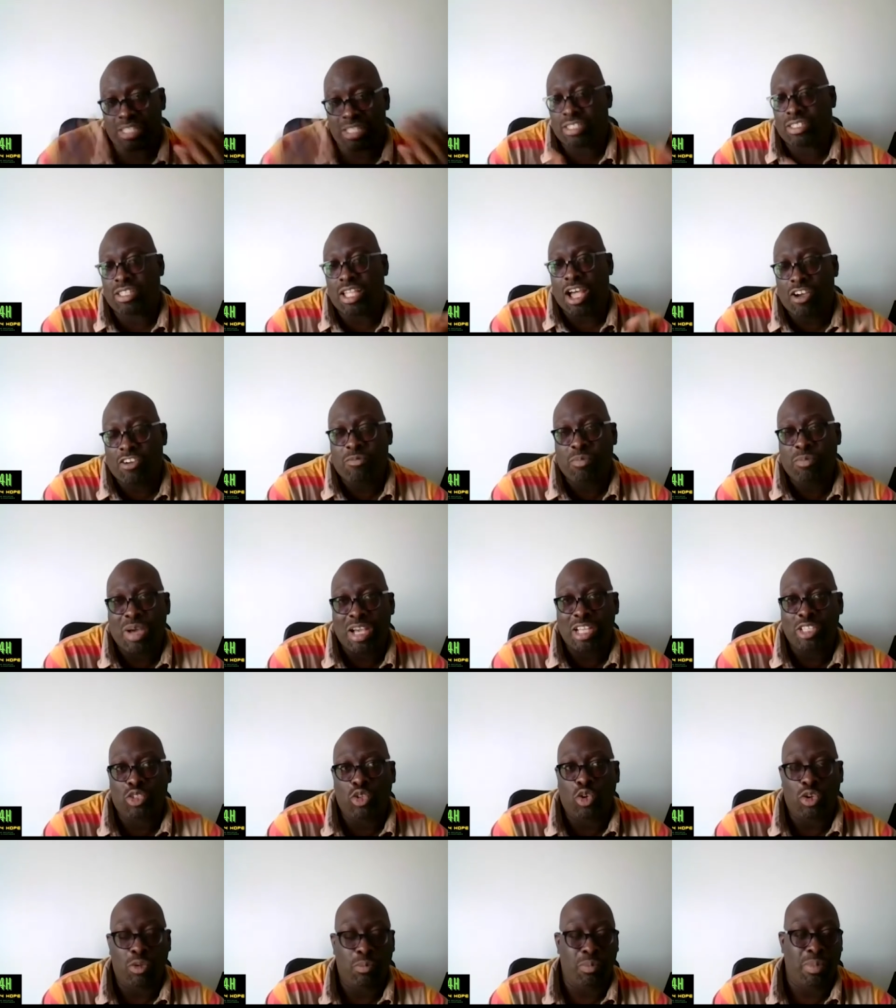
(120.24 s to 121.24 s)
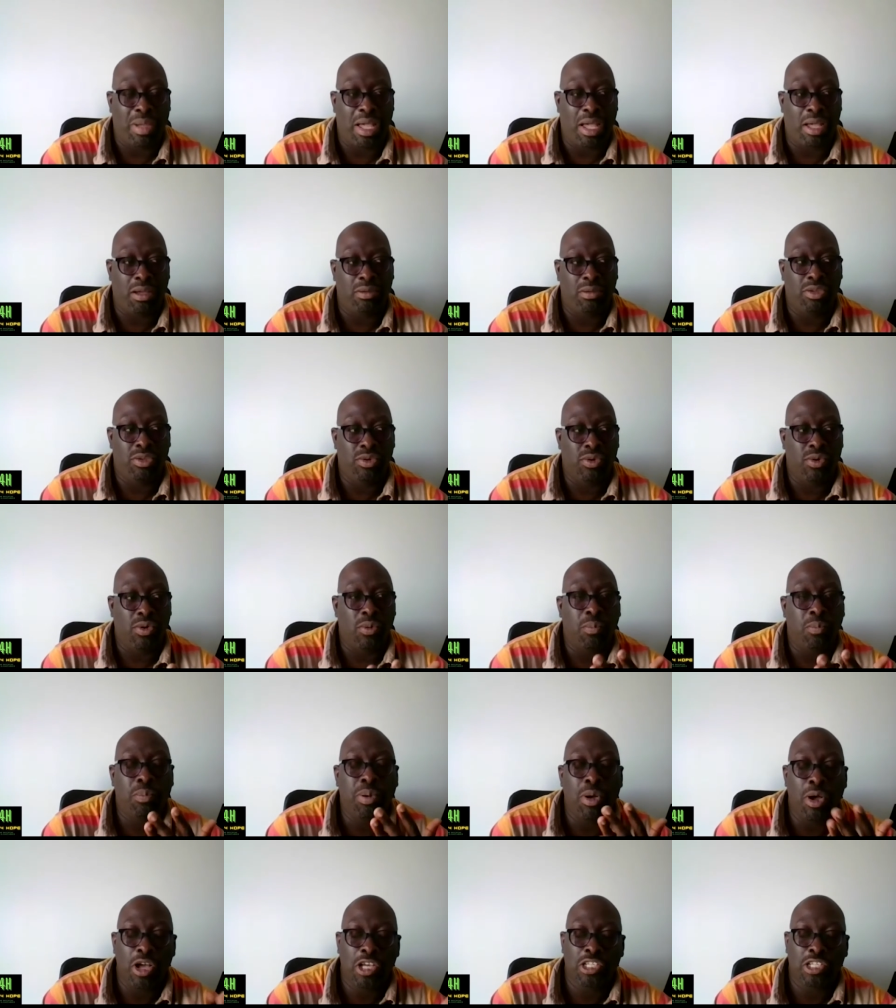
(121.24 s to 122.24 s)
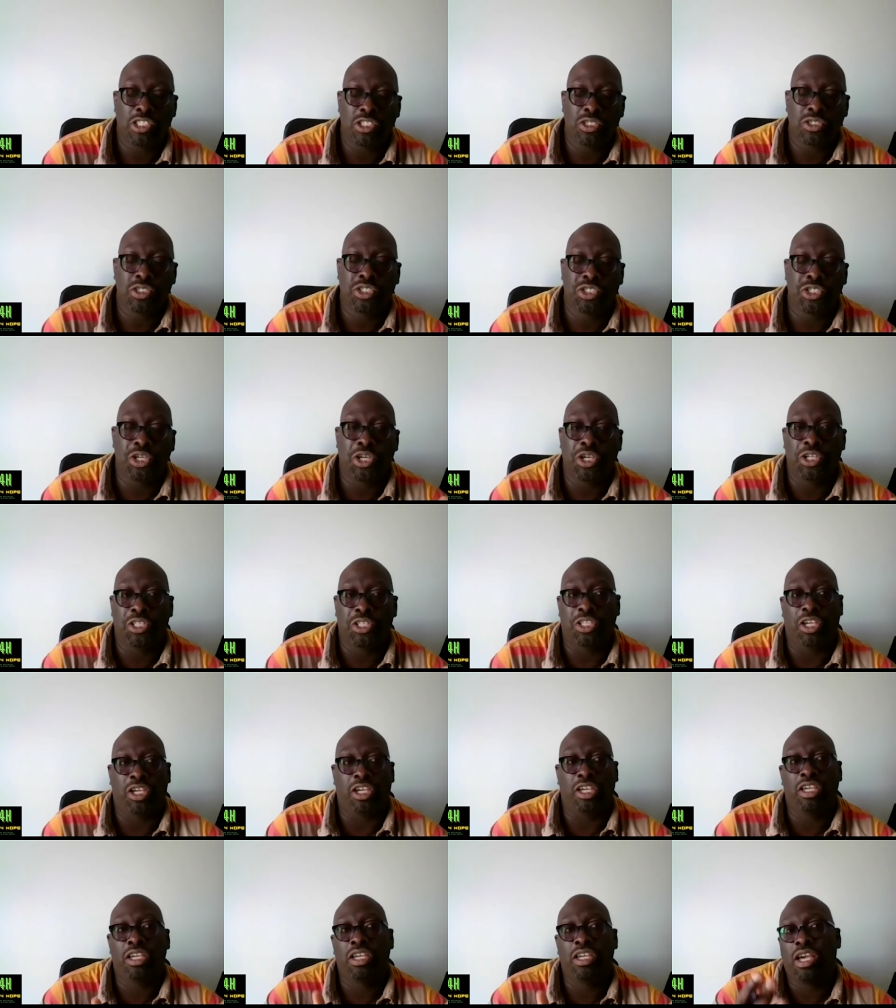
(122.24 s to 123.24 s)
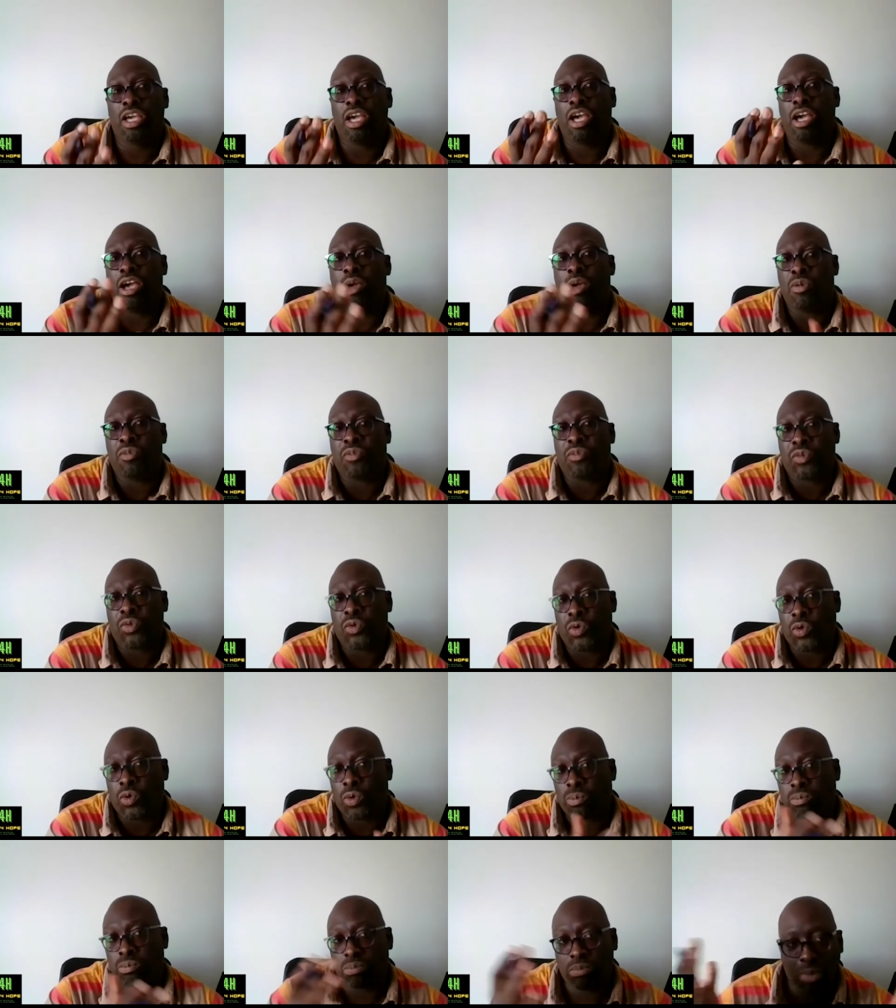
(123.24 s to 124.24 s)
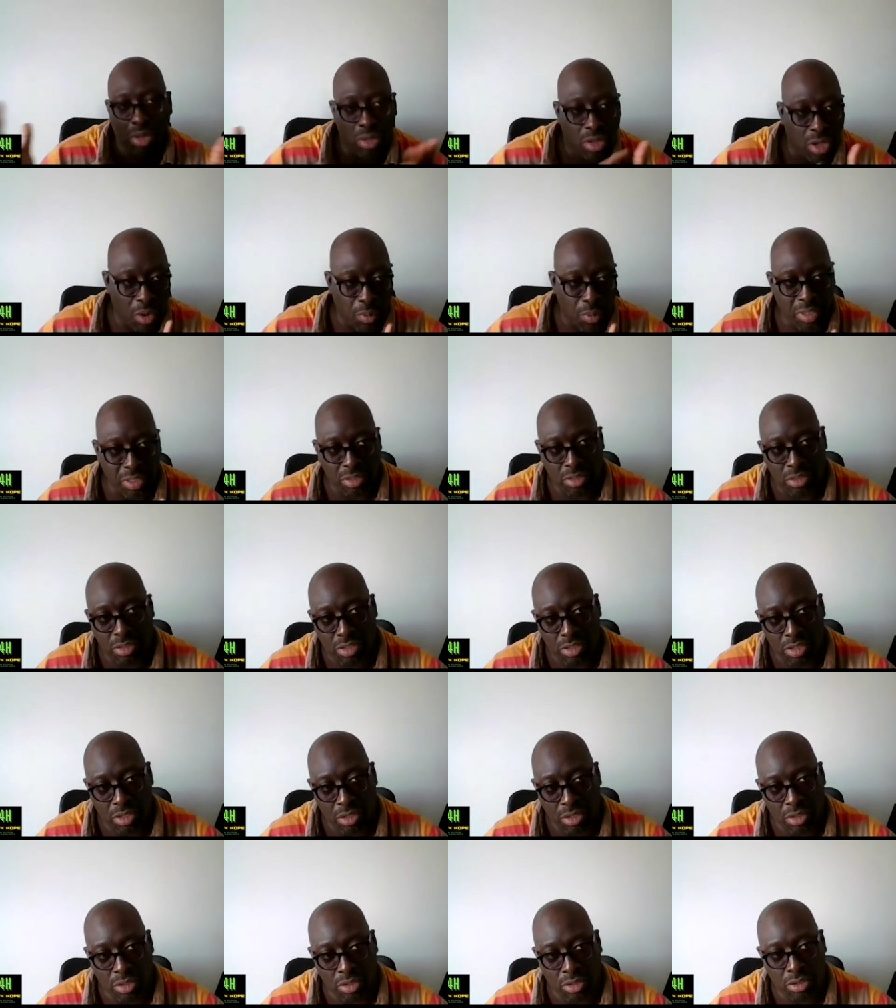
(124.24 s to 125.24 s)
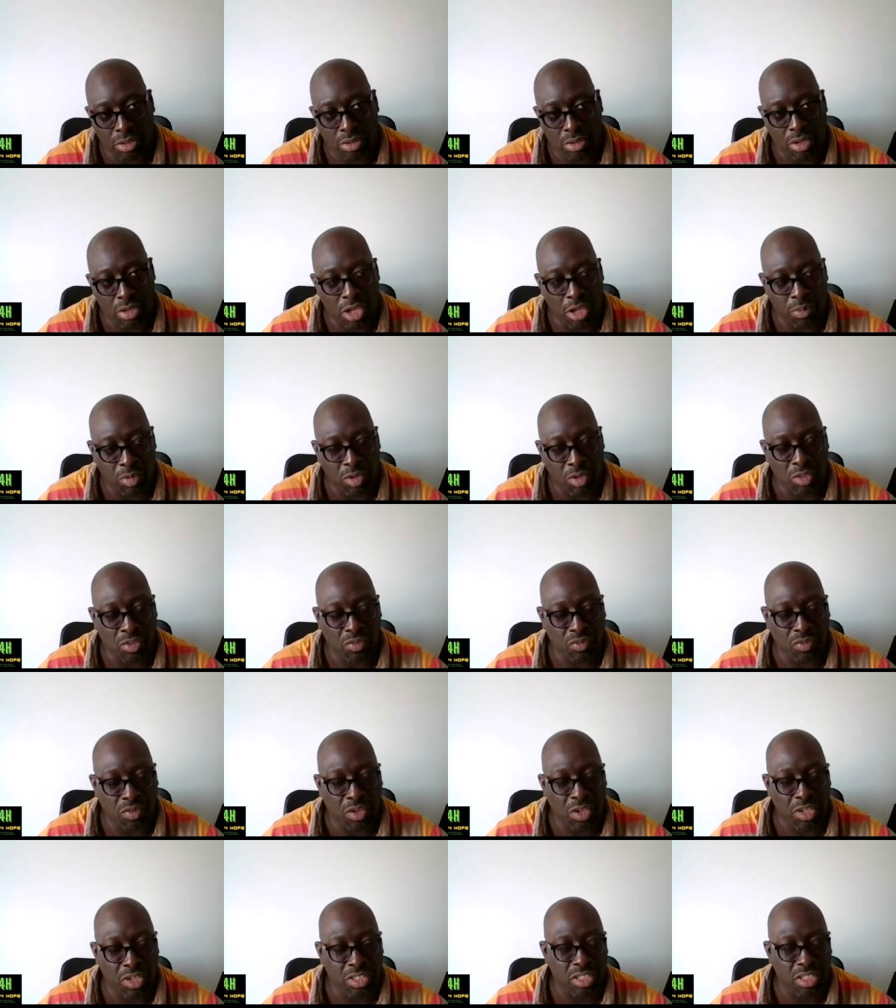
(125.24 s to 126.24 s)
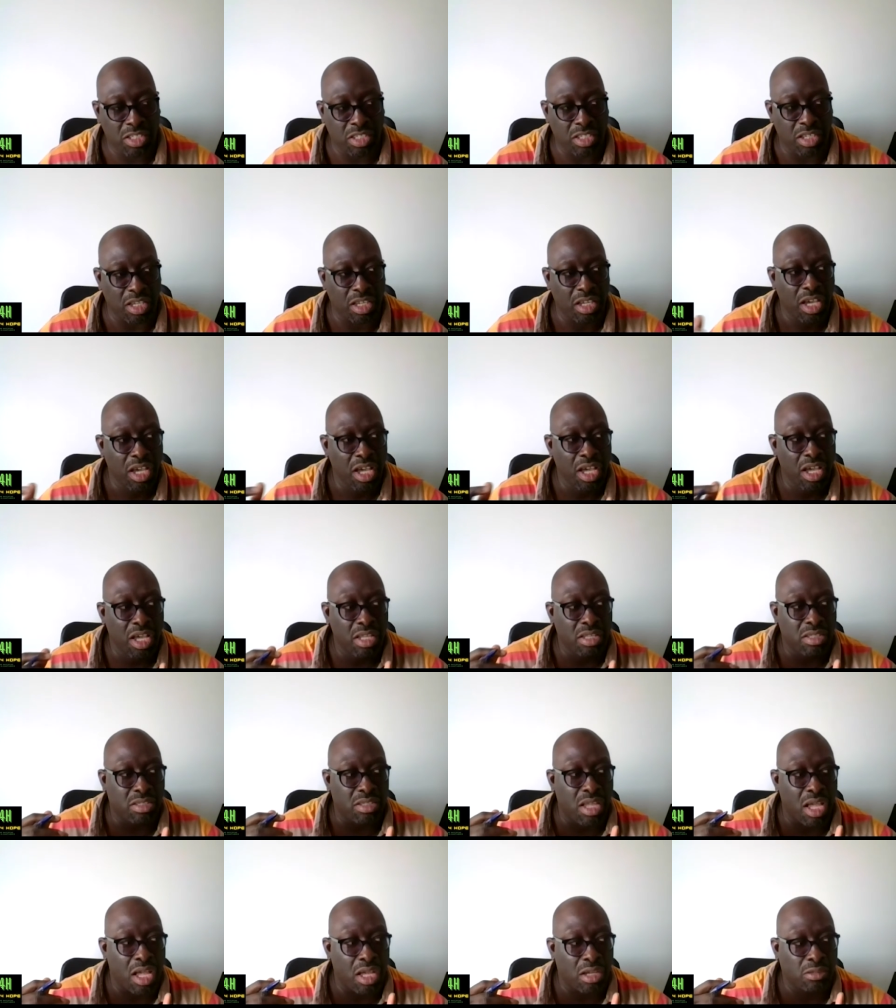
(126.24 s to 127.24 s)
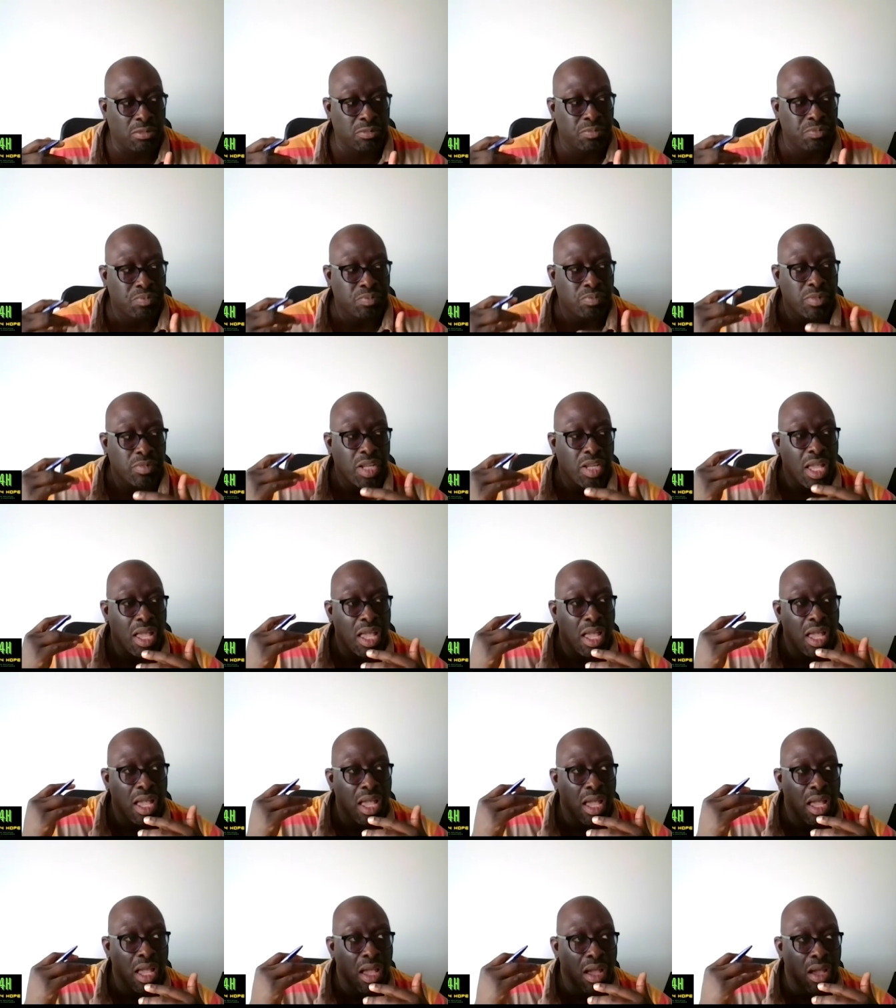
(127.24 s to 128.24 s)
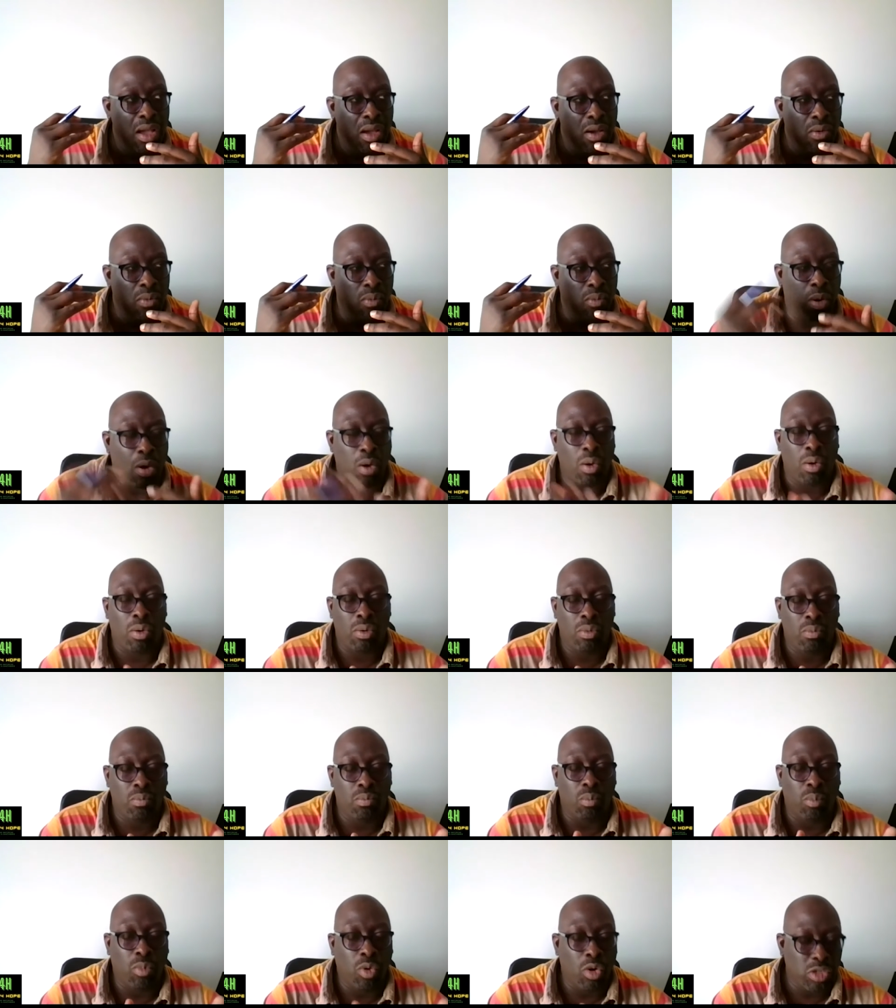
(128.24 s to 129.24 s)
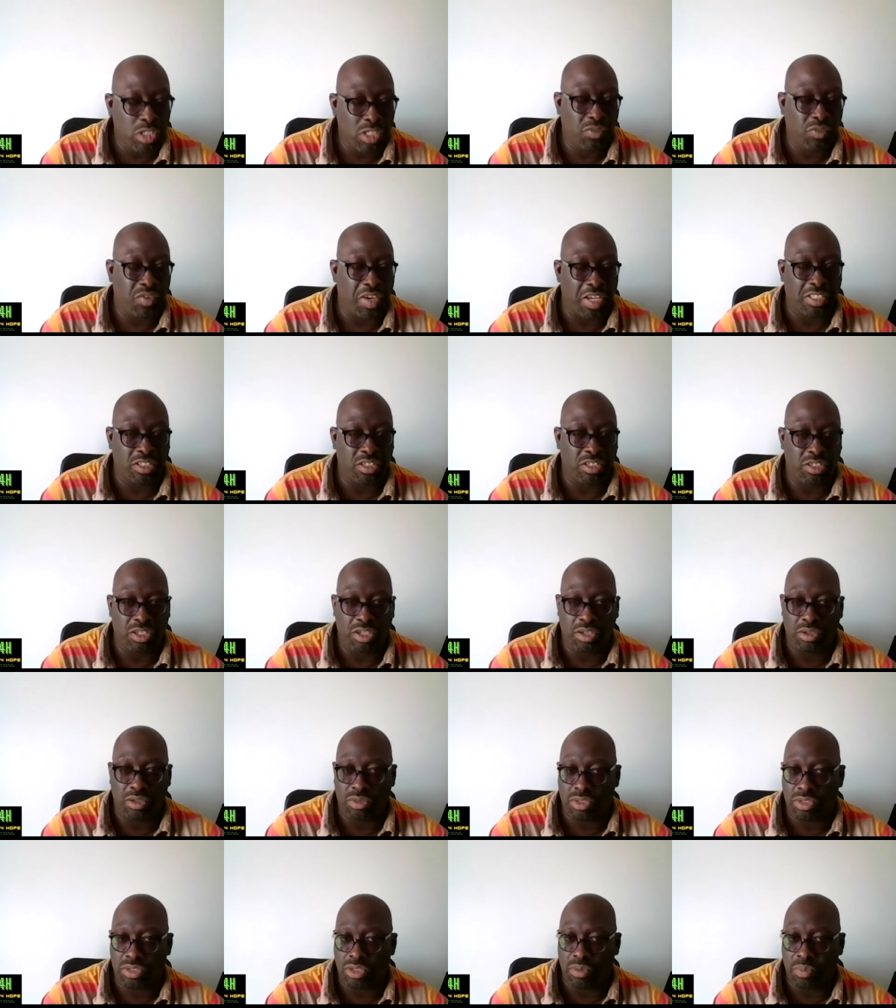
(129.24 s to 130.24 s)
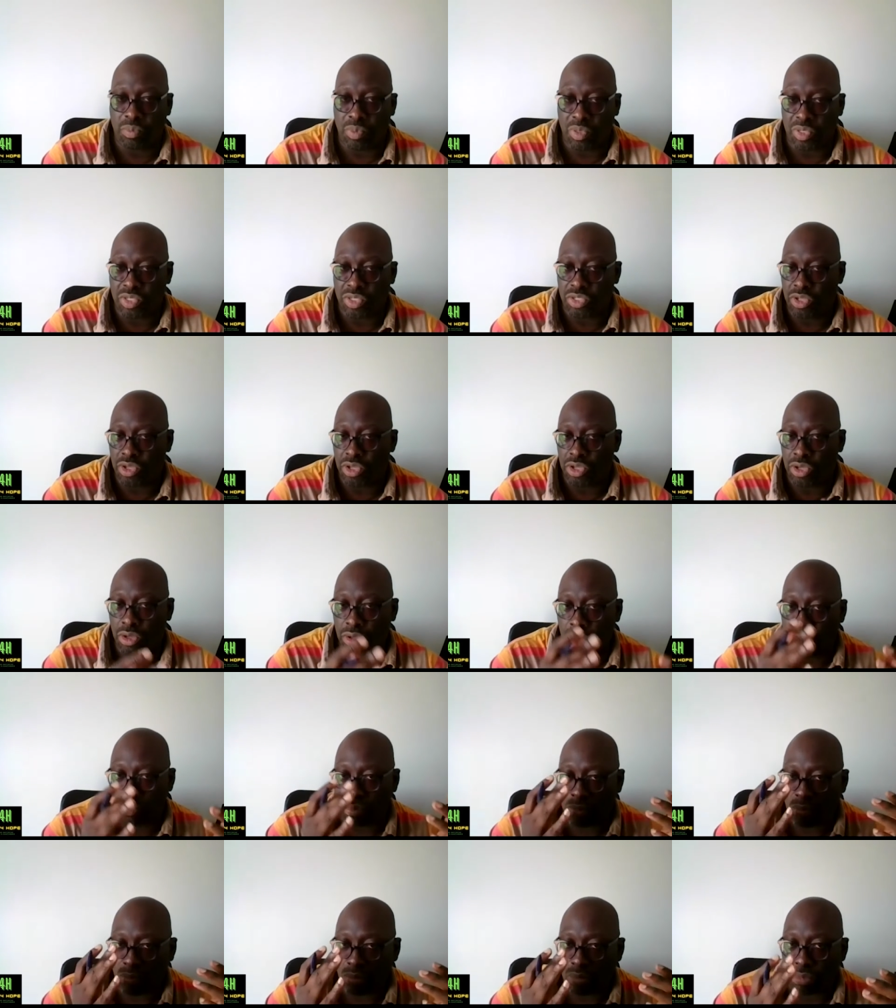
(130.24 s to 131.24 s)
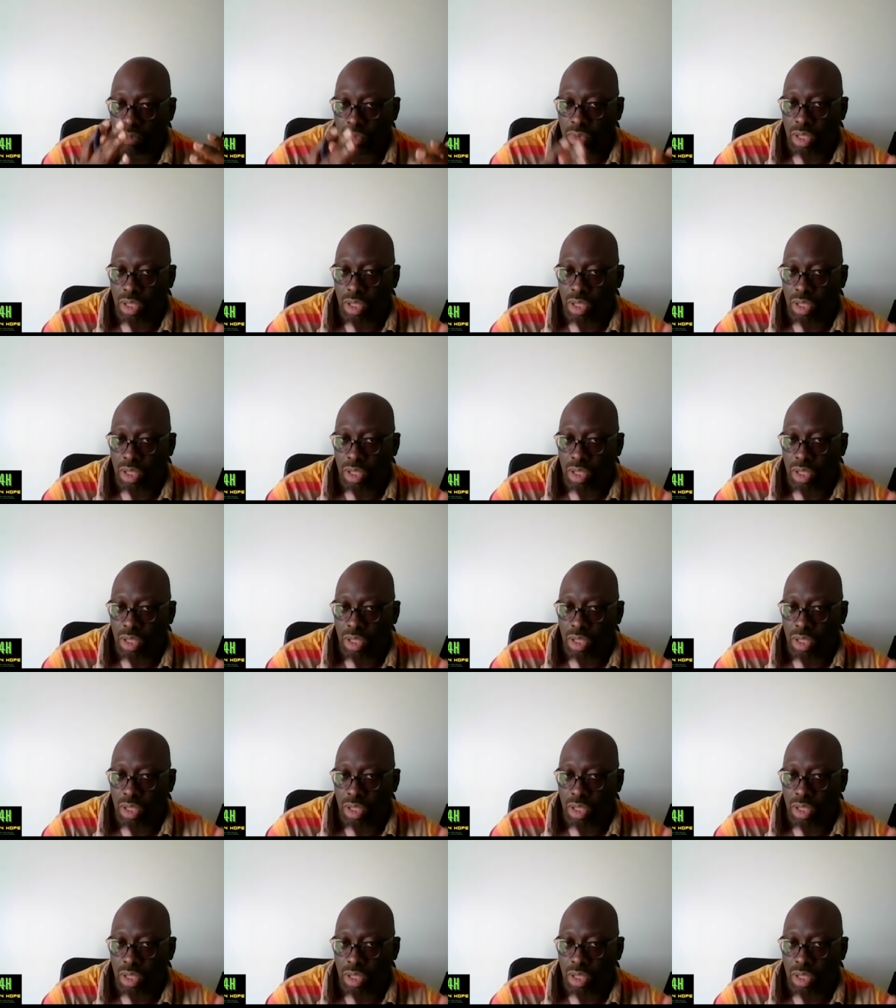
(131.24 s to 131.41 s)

let's start off by talking about your personal journey uh, before going to um, university. So, what motivated you to pursue